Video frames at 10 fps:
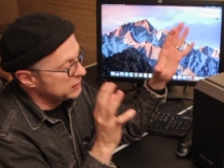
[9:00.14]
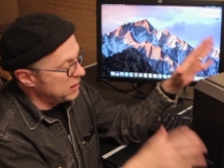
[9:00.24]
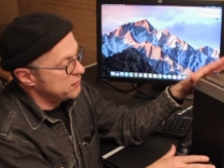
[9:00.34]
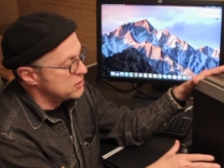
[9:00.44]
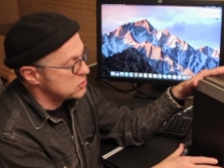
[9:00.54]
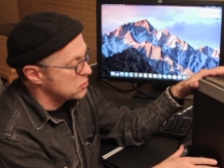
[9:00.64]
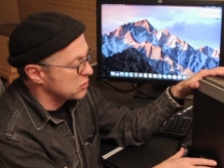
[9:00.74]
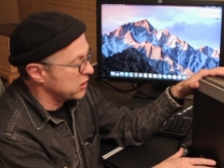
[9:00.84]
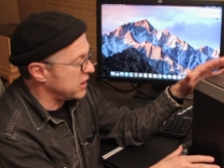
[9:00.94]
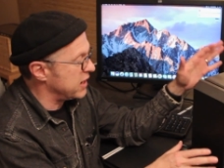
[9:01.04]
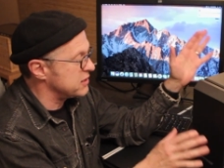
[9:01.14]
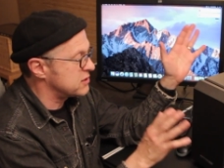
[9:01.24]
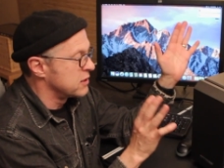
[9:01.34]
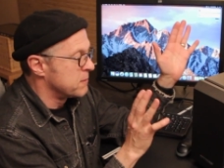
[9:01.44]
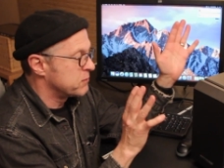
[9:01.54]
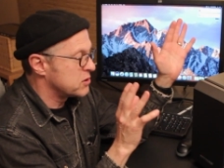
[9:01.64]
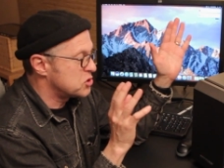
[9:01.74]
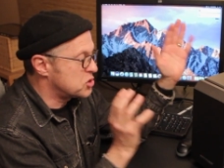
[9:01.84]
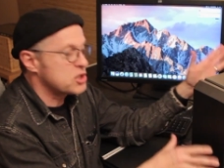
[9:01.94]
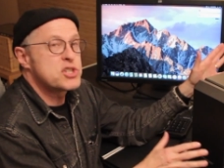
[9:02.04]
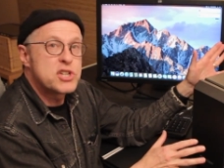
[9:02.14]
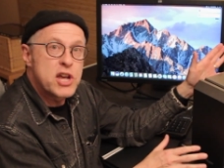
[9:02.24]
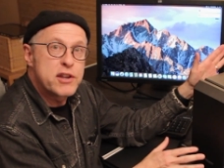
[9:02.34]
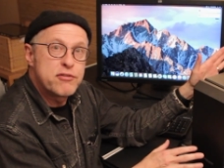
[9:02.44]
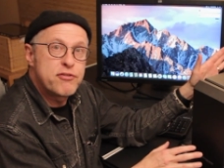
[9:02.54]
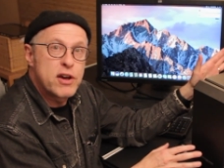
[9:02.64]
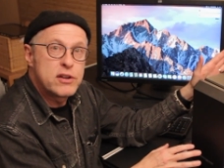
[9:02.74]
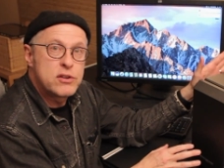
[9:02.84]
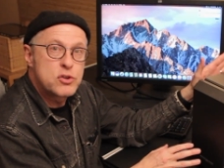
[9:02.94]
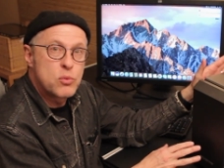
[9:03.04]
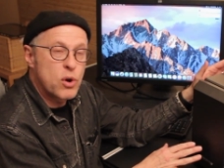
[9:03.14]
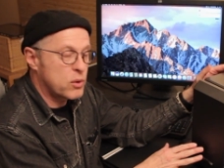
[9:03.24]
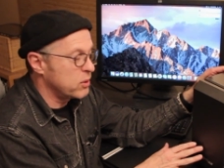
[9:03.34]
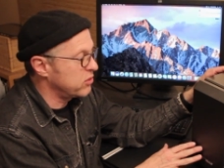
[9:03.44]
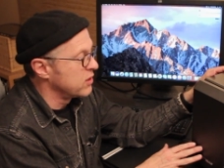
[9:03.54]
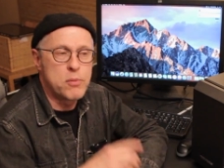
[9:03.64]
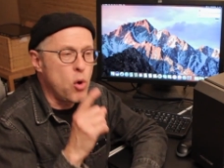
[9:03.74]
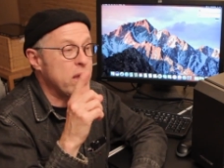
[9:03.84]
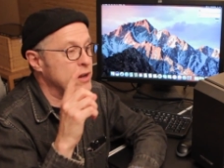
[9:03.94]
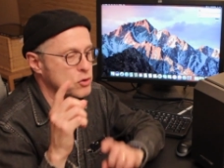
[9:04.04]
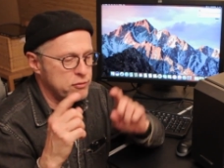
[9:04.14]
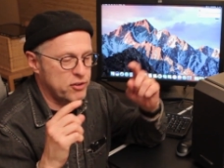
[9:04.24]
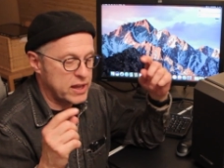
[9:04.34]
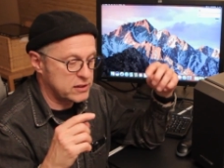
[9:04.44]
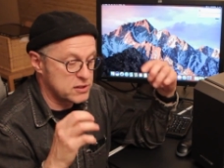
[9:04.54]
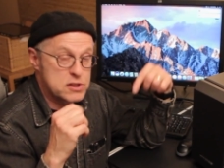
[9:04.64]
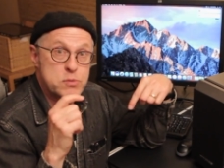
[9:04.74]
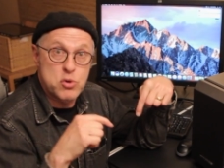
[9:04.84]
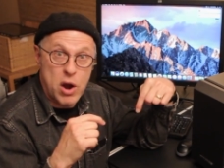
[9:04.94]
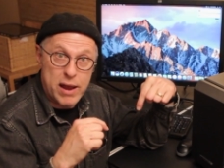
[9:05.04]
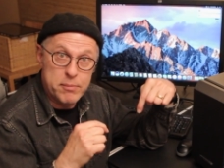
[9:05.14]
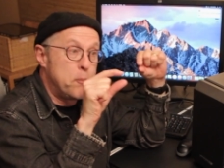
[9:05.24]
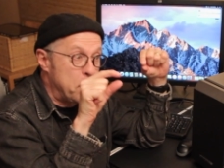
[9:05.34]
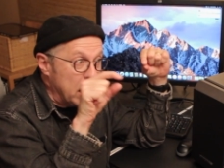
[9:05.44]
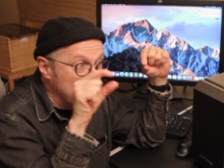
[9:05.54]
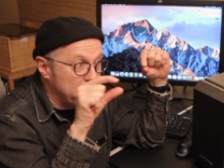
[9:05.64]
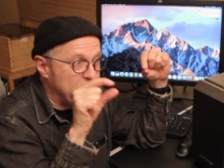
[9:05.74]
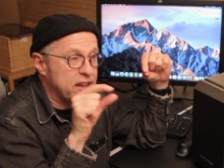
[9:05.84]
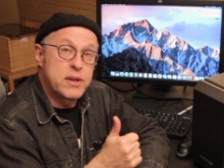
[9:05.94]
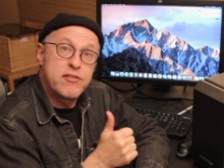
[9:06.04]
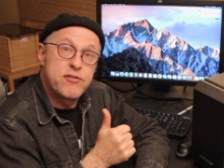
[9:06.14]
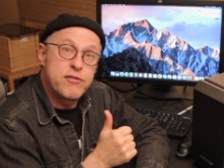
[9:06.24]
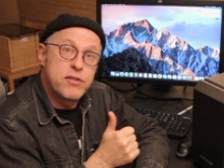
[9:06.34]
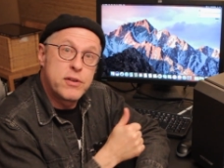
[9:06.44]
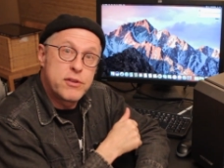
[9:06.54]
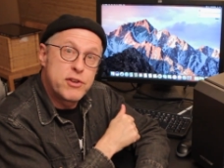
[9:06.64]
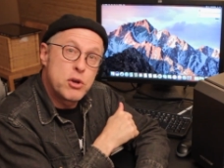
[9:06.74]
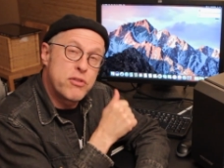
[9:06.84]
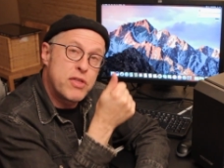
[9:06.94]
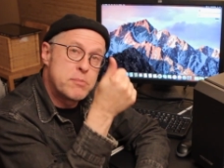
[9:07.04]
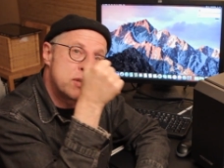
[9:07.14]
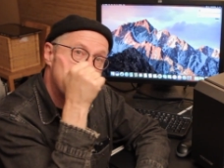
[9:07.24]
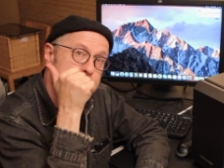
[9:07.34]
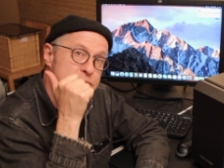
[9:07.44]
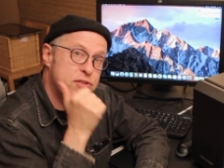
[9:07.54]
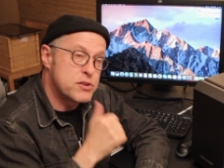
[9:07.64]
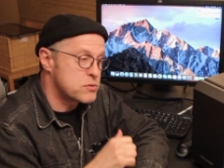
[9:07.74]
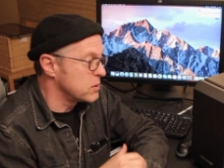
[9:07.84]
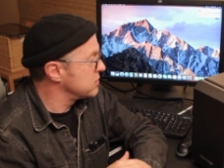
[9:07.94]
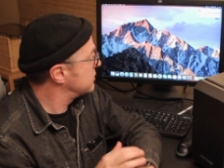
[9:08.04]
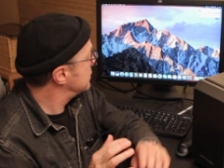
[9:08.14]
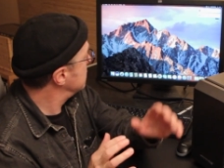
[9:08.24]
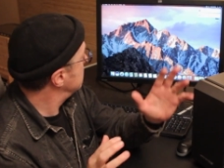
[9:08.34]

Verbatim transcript: love this Cougar case just a ton of fun to work with. Oh yeah, don't forget to subscribe. Bell thing. Give uh, the video a thumbs up if this was